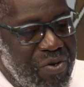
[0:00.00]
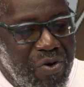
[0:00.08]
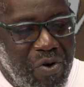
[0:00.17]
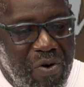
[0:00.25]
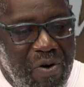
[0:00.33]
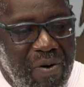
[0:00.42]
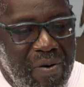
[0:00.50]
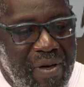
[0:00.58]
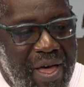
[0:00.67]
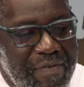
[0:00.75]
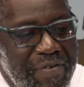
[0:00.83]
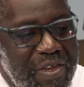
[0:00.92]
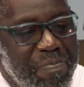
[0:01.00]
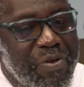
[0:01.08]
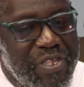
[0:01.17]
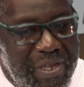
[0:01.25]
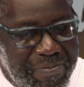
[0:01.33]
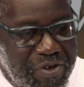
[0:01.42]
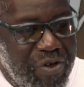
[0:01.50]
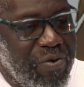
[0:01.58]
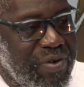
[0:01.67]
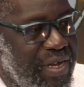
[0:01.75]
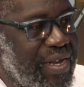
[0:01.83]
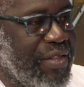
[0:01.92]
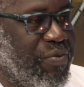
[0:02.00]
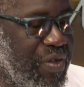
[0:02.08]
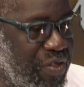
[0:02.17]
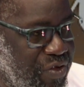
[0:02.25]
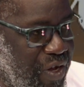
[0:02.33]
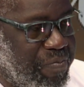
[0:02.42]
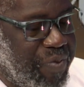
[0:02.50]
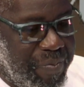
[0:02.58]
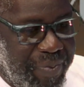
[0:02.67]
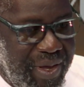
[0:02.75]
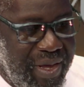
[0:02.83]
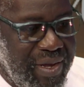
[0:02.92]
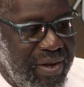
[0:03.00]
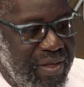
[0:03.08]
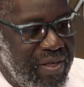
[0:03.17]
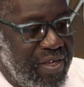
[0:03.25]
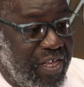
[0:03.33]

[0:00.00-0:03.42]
or having the perception out there that you're not prepared,